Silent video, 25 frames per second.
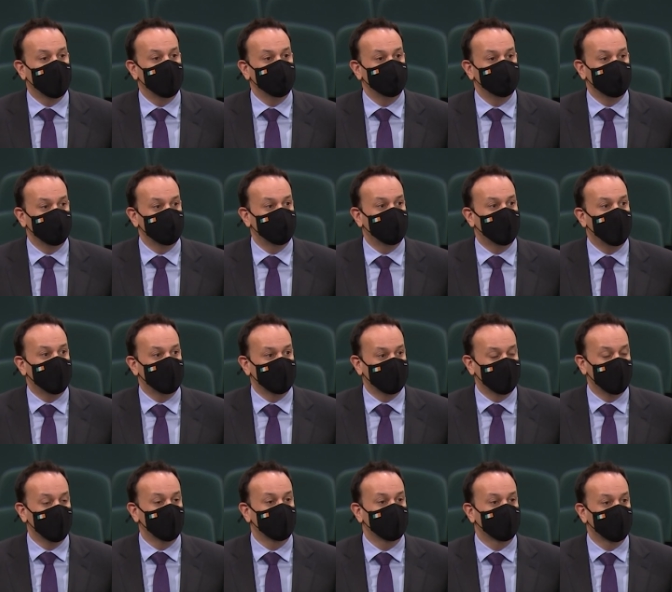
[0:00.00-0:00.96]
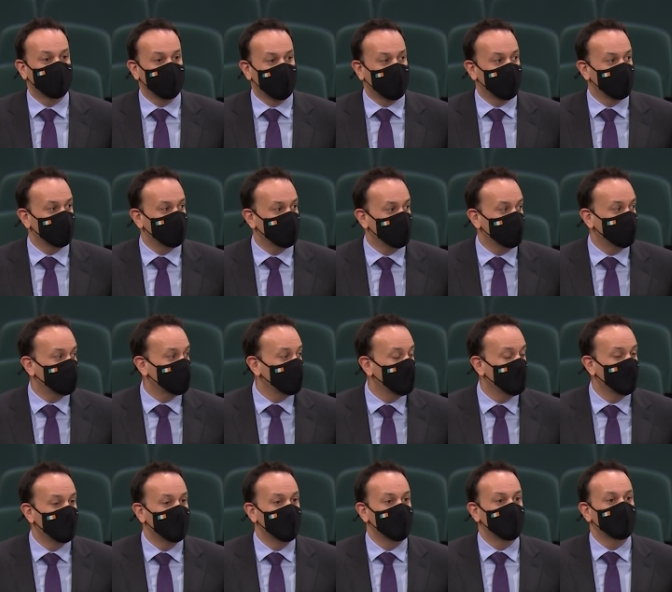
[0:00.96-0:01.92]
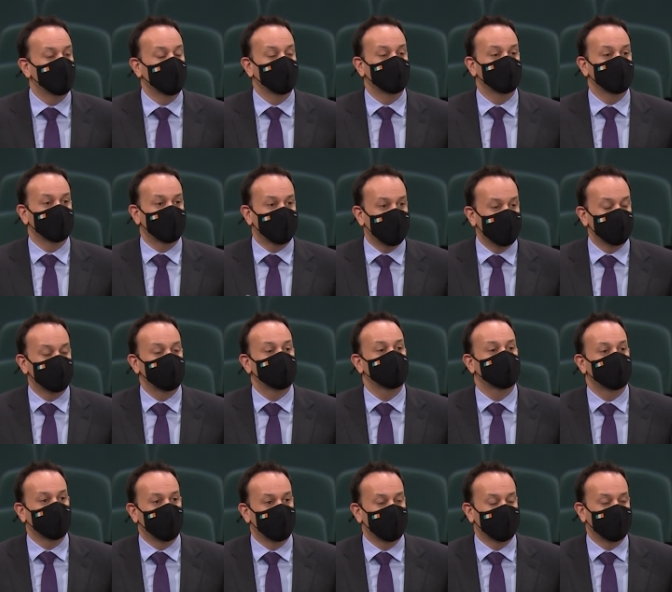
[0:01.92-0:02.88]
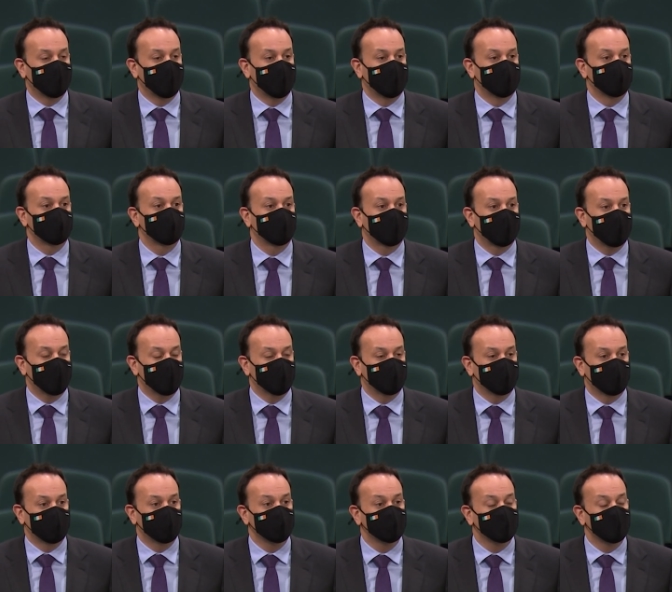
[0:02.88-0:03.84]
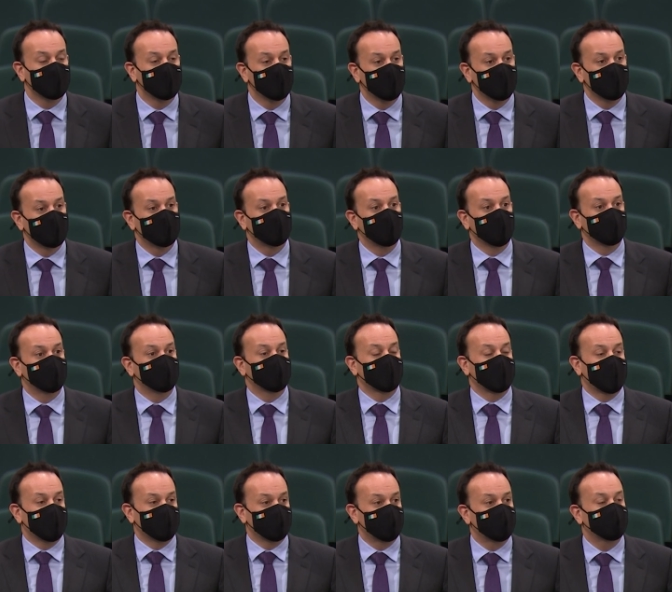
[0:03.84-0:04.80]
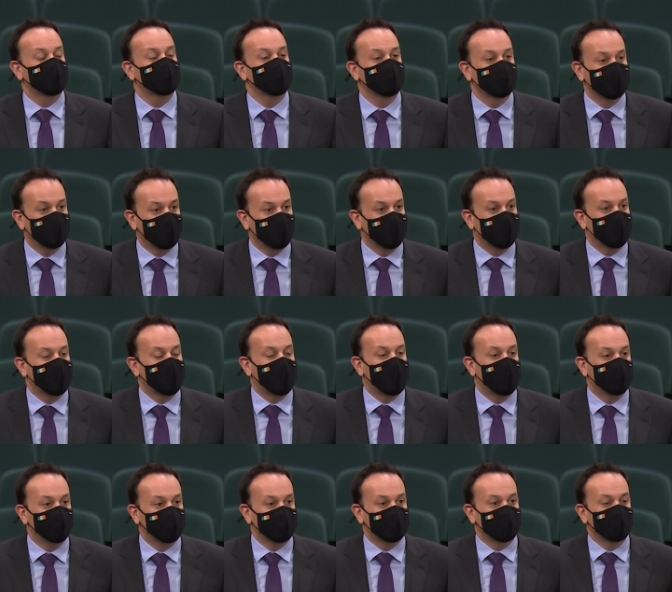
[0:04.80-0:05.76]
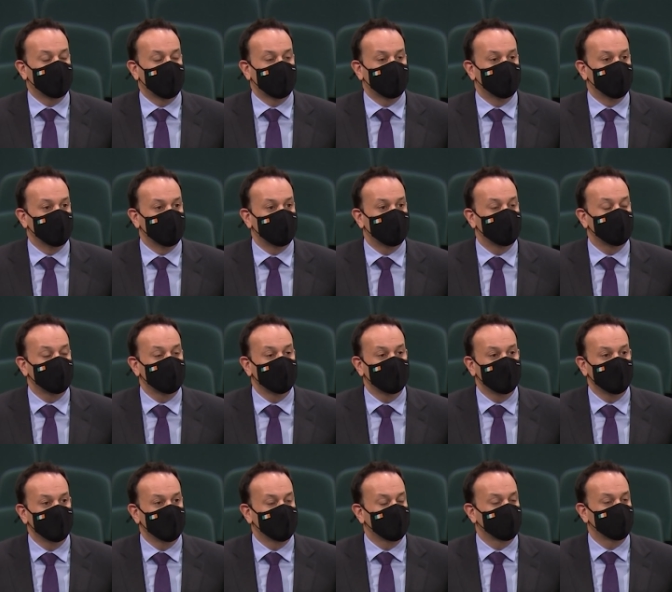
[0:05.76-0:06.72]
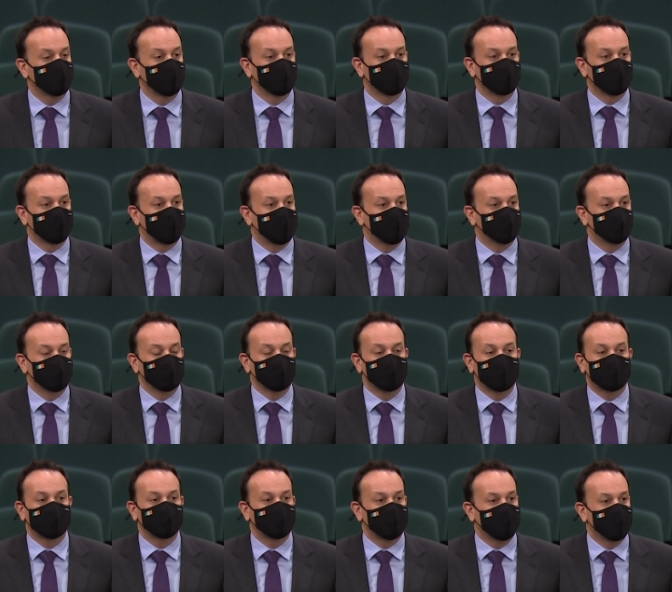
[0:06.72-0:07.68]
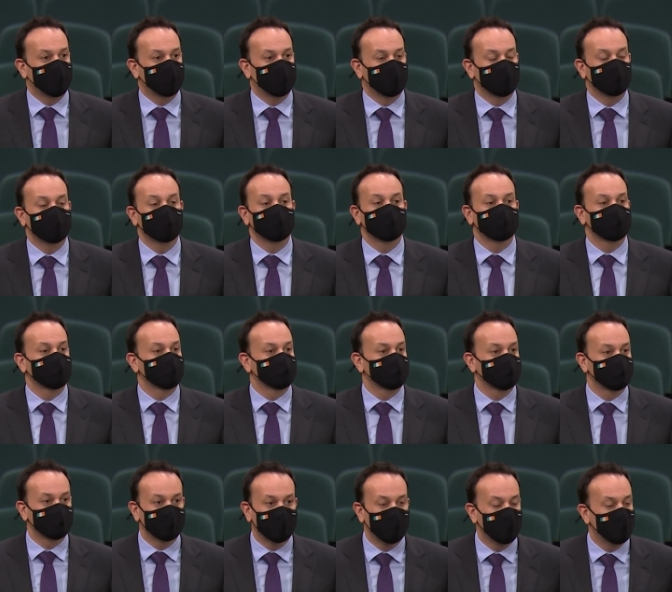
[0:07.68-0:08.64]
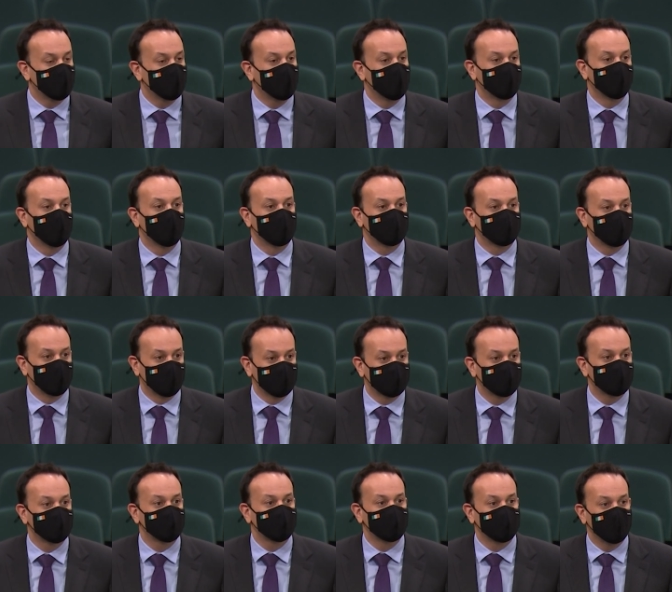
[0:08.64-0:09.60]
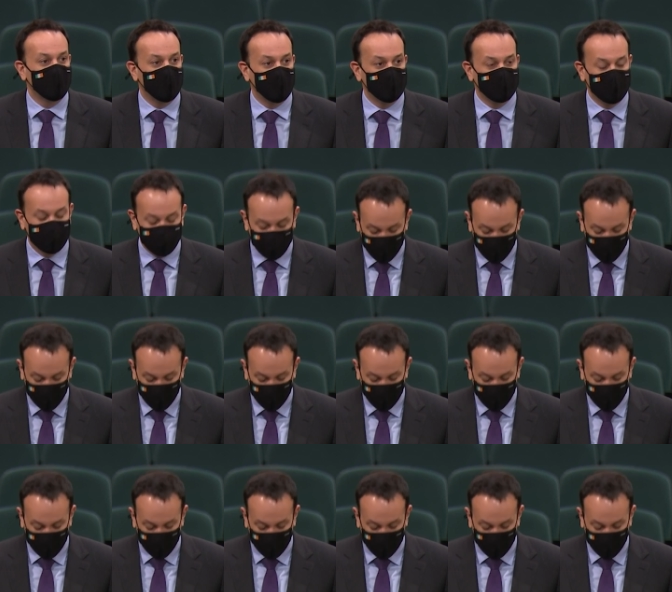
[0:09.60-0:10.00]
Sinn Féin and local authorities votes against zoning land for housing, votes against housing developments, social housing, mixed housing of all sorts. They